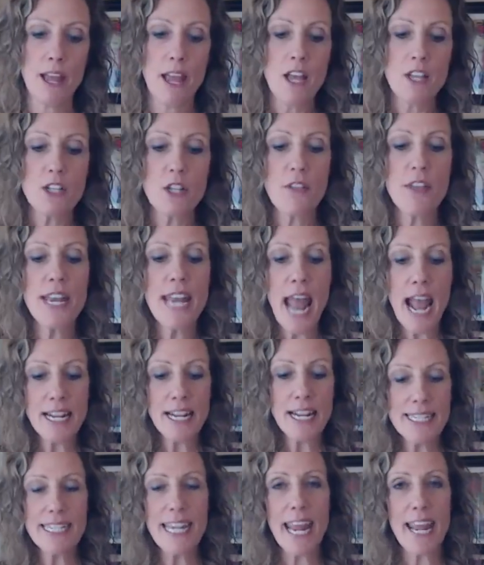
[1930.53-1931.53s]
So the
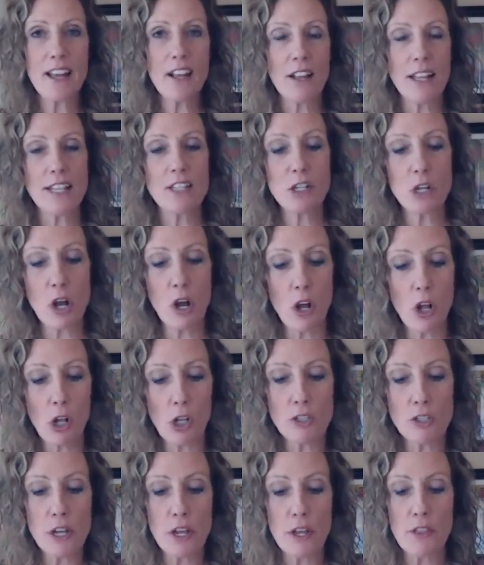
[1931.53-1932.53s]
next scale is
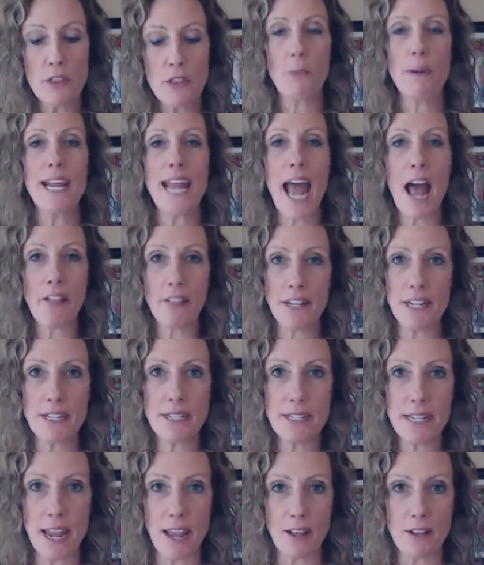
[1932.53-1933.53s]
called the reality
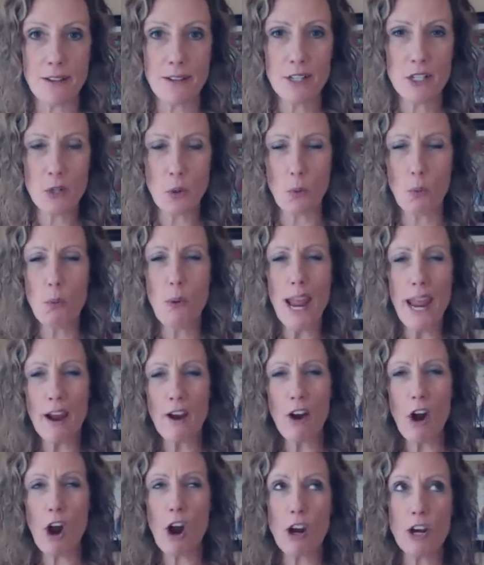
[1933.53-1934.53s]
scale. So
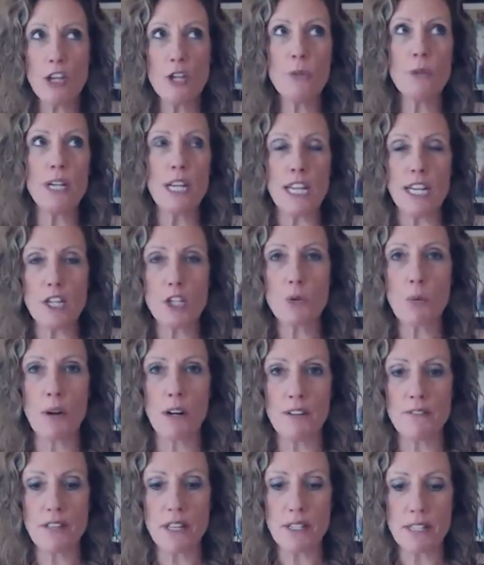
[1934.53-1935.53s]
where are you in each one
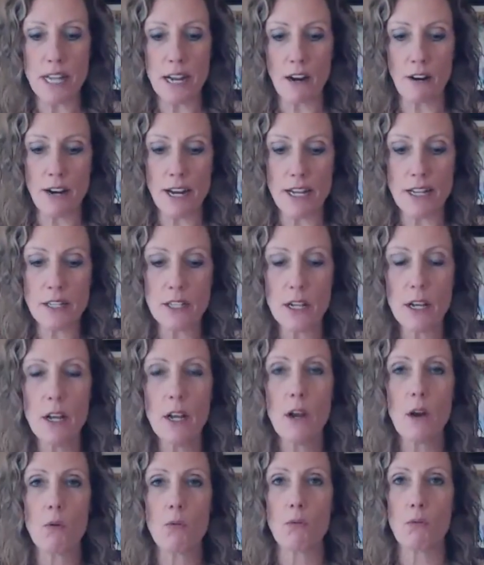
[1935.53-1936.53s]
of these areas
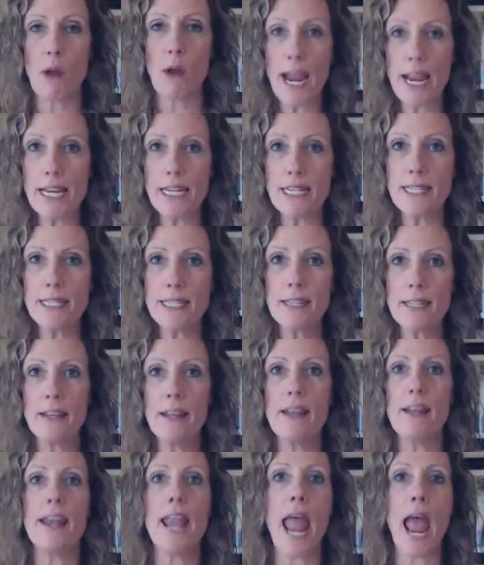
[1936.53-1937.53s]
right
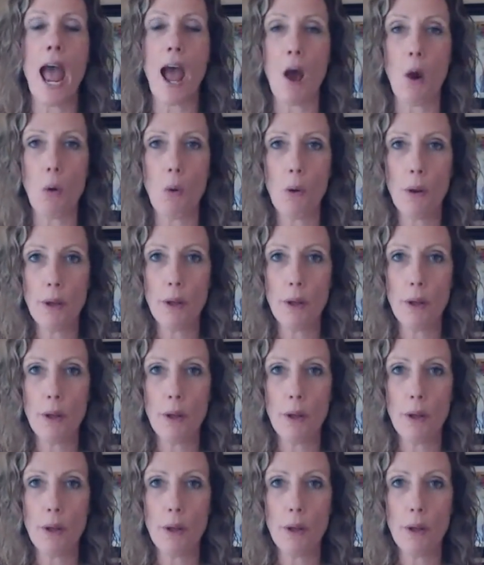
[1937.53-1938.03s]
now?